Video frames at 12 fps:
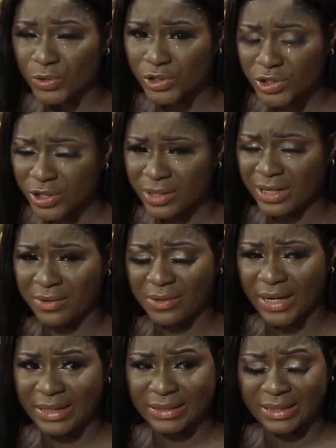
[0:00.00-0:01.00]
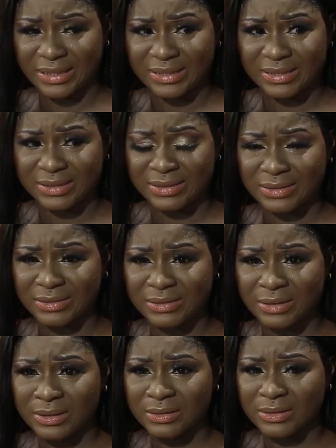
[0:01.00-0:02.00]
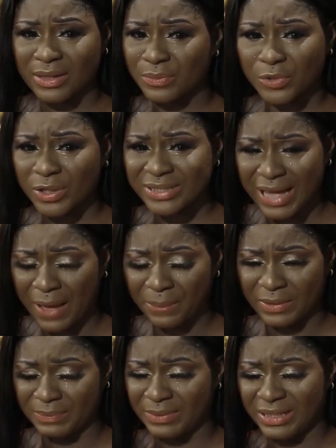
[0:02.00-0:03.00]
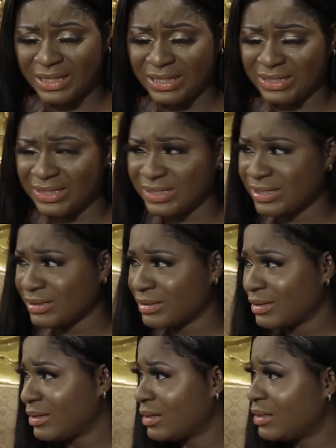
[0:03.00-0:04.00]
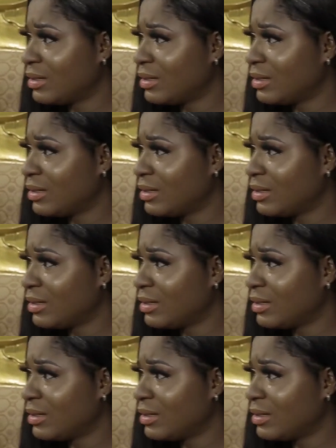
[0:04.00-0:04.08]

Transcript: would turn out like this. I'm not happy, please.